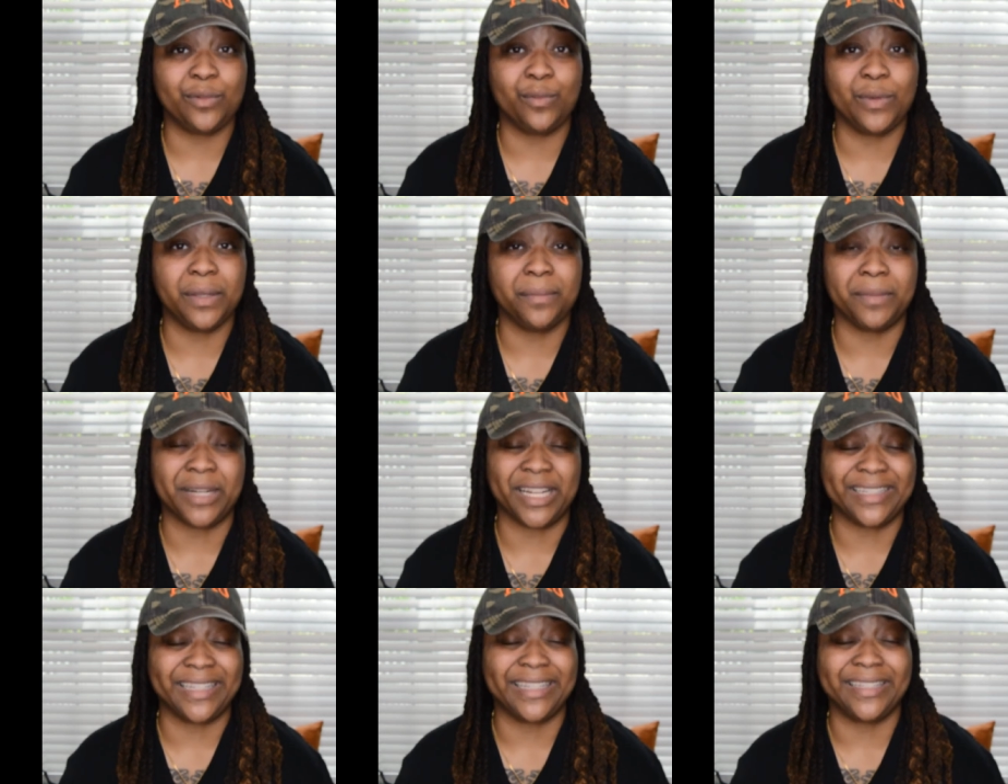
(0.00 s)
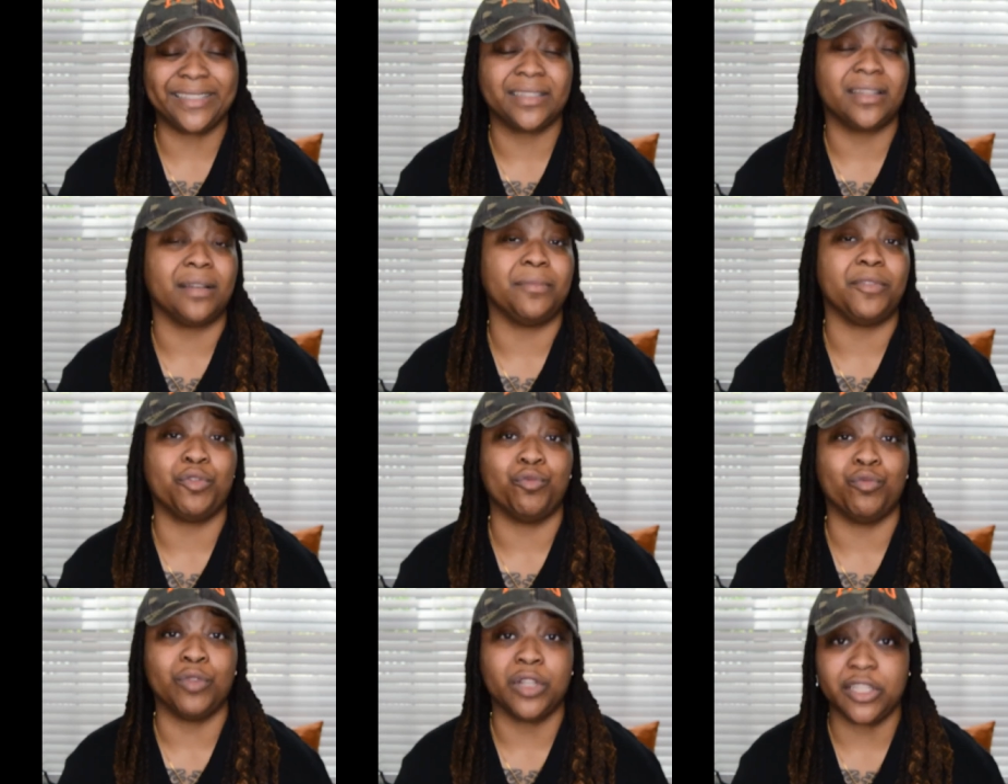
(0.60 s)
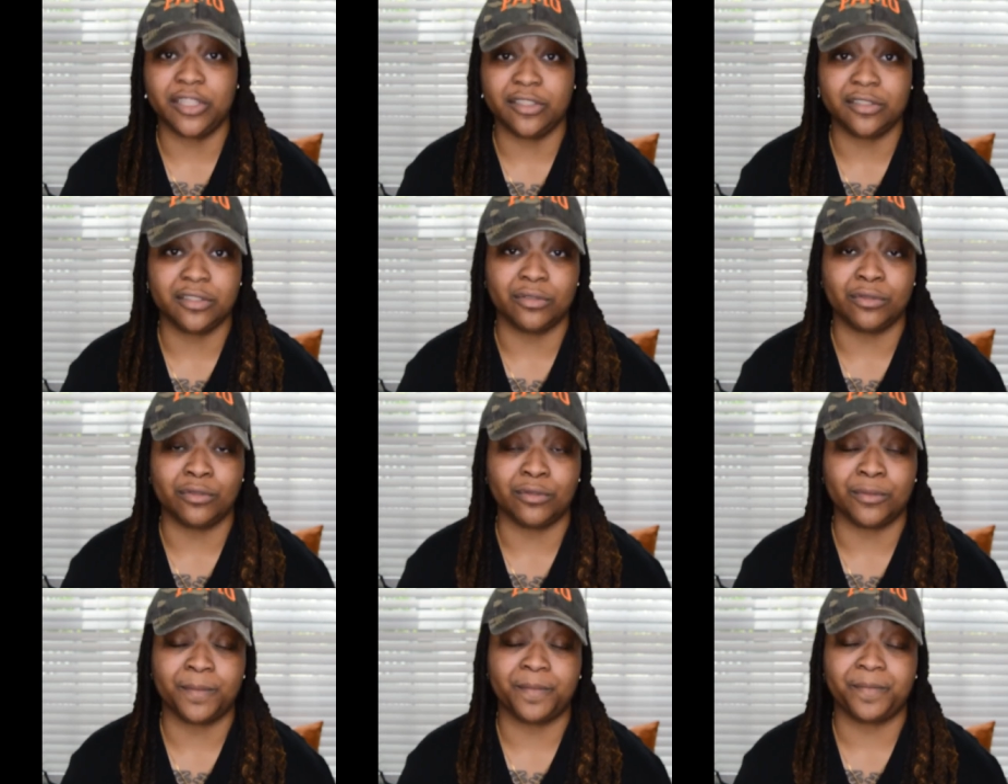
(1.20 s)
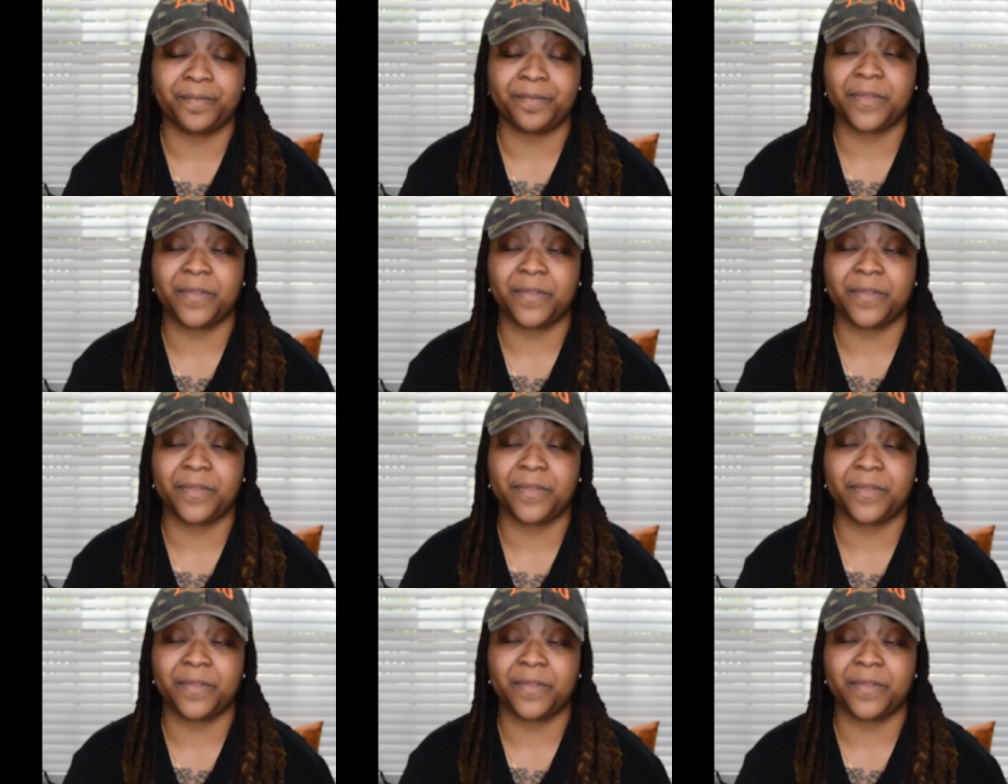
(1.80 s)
when, but I think it's coming really soon.